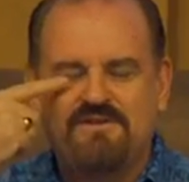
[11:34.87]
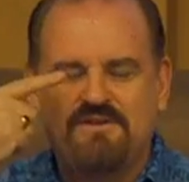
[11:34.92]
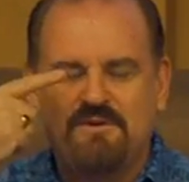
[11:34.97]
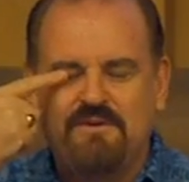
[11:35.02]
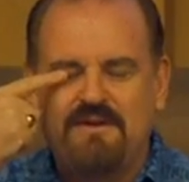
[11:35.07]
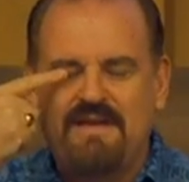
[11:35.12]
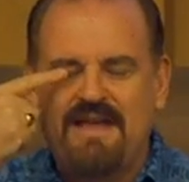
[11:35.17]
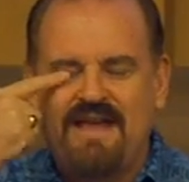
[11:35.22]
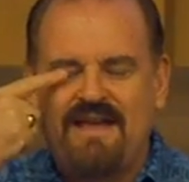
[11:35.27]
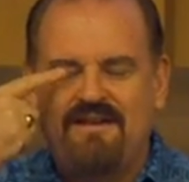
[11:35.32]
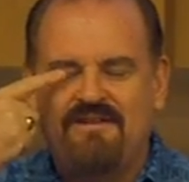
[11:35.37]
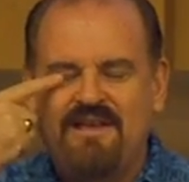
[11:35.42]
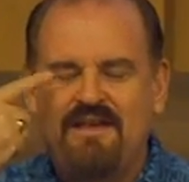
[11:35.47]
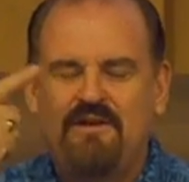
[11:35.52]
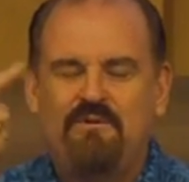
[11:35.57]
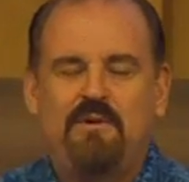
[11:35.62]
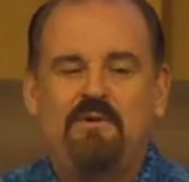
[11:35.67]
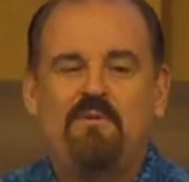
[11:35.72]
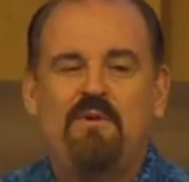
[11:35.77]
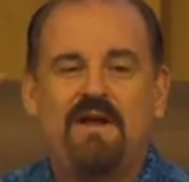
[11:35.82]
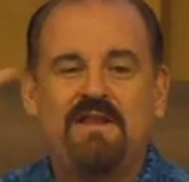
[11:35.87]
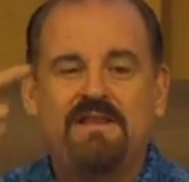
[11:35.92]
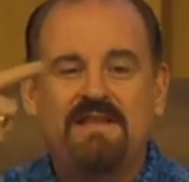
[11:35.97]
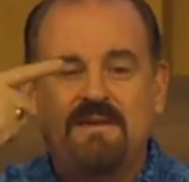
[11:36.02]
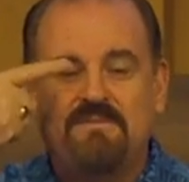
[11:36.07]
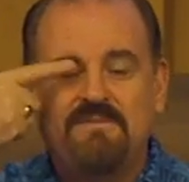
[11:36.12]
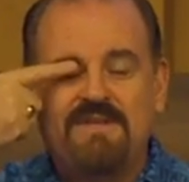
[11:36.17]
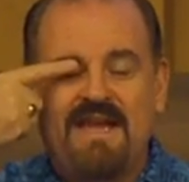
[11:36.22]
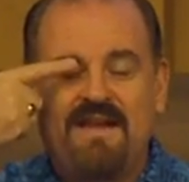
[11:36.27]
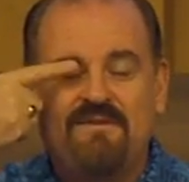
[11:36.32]
So we have we want
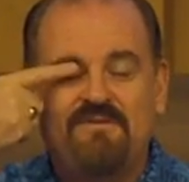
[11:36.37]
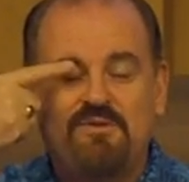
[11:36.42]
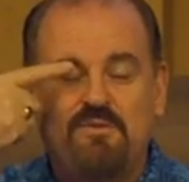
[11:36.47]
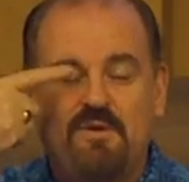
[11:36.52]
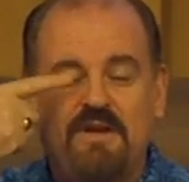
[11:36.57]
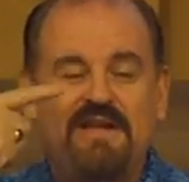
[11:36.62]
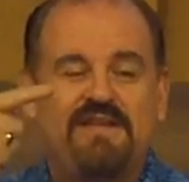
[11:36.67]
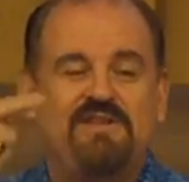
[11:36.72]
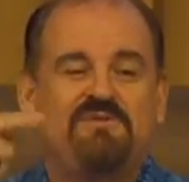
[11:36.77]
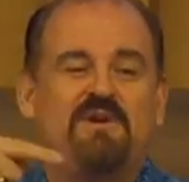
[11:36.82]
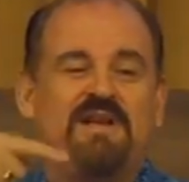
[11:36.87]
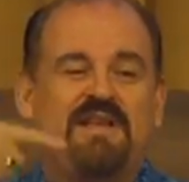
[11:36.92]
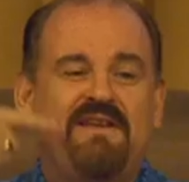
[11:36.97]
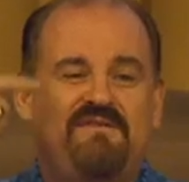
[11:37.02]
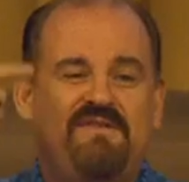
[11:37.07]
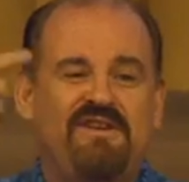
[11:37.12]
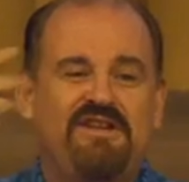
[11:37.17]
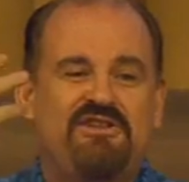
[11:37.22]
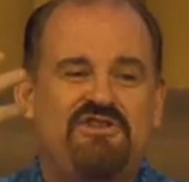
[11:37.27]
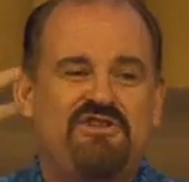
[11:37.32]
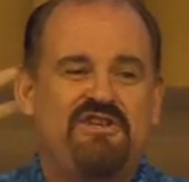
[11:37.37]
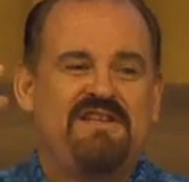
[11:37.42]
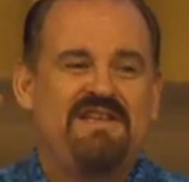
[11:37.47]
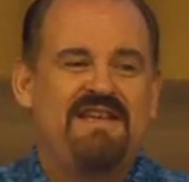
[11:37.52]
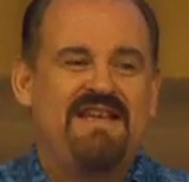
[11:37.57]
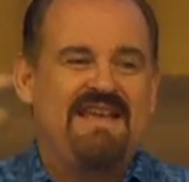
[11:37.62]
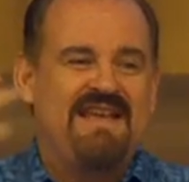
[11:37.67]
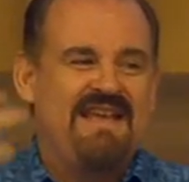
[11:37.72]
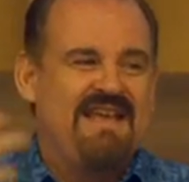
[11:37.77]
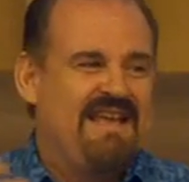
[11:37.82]
them to have 2020 vision
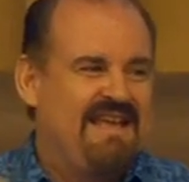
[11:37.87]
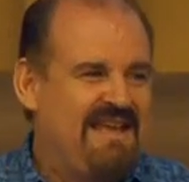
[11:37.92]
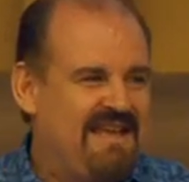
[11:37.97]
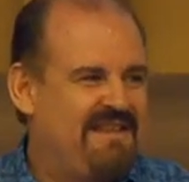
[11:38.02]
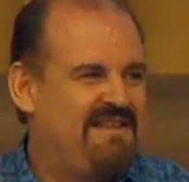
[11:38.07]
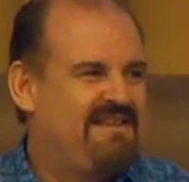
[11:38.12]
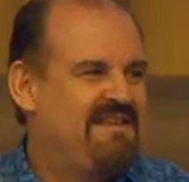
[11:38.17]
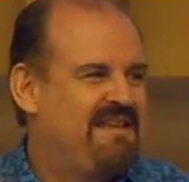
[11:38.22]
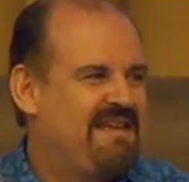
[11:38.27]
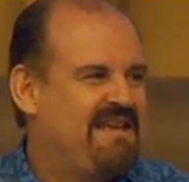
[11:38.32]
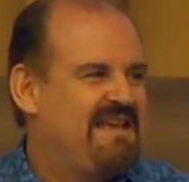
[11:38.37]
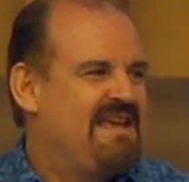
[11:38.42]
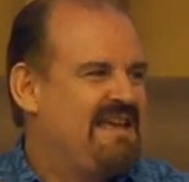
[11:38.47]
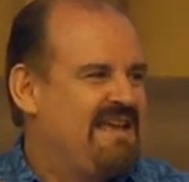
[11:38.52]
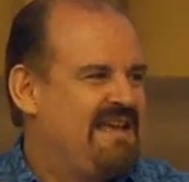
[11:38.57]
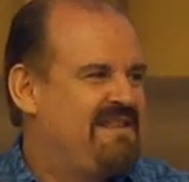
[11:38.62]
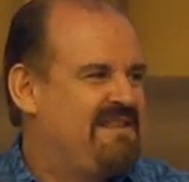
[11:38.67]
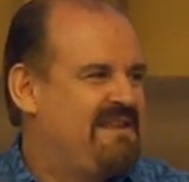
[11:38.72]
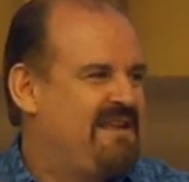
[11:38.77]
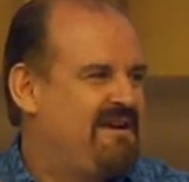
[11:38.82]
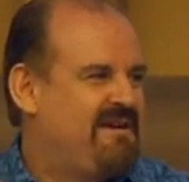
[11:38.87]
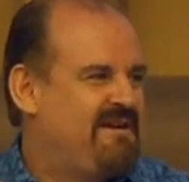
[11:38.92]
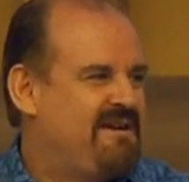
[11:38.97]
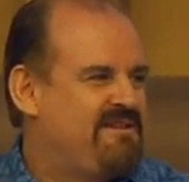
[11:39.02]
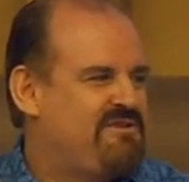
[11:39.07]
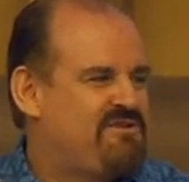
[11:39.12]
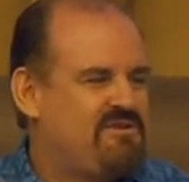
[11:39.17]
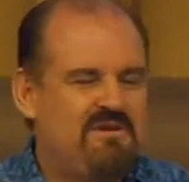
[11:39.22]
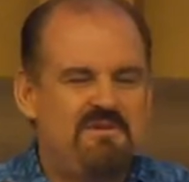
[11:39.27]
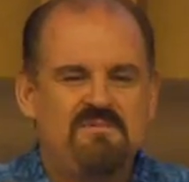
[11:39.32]
in in their
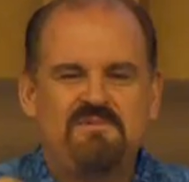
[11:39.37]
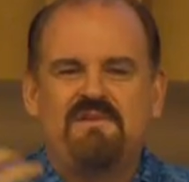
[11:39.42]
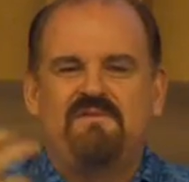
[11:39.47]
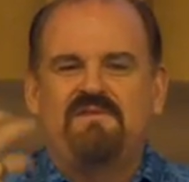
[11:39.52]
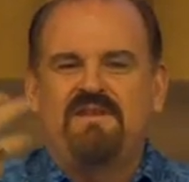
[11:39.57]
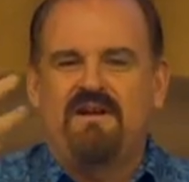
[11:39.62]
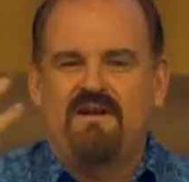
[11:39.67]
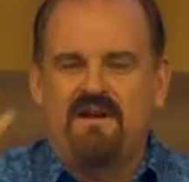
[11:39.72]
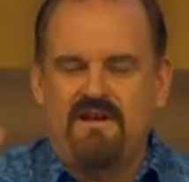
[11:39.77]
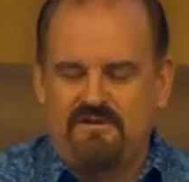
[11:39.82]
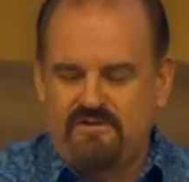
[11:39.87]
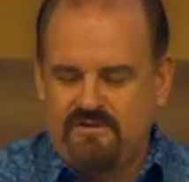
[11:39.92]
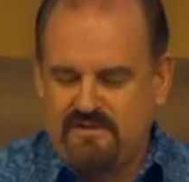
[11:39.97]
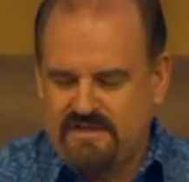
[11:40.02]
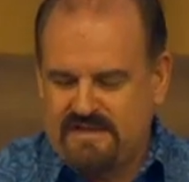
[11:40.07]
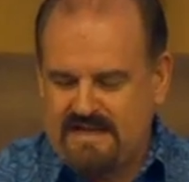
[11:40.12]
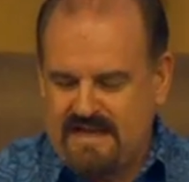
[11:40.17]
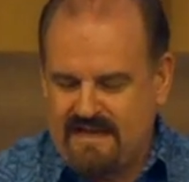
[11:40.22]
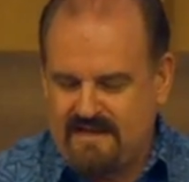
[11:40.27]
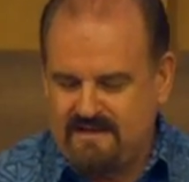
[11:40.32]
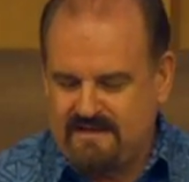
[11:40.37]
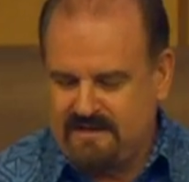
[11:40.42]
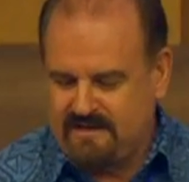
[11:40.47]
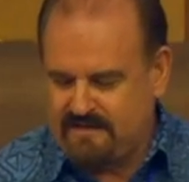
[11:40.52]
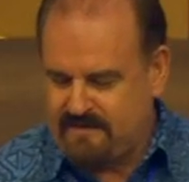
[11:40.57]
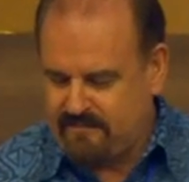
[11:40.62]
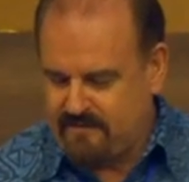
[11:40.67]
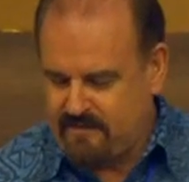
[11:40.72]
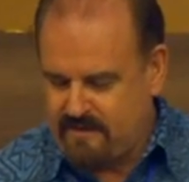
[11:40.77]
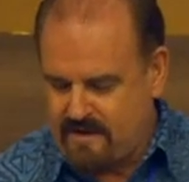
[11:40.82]
in terms of their
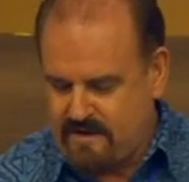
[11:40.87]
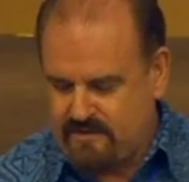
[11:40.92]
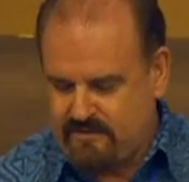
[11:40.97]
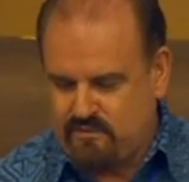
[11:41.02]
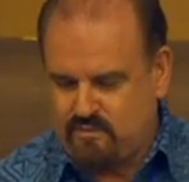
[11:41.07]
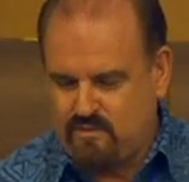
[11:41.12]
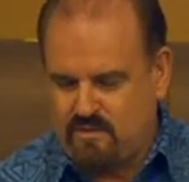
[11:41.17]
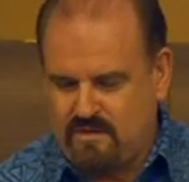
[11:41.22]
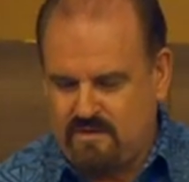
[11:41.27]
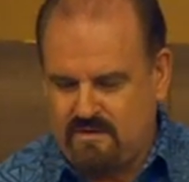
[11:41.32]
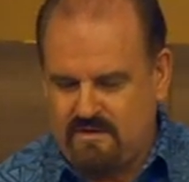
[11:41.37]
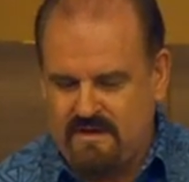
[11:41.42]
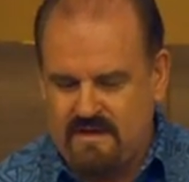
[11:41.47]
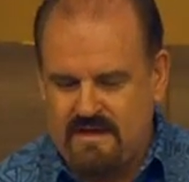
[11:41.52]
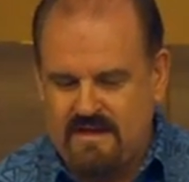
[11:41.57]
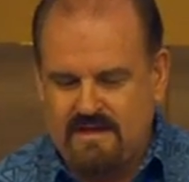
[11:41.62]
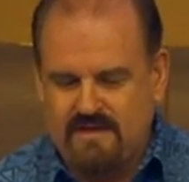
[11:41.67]
understanding of God's word.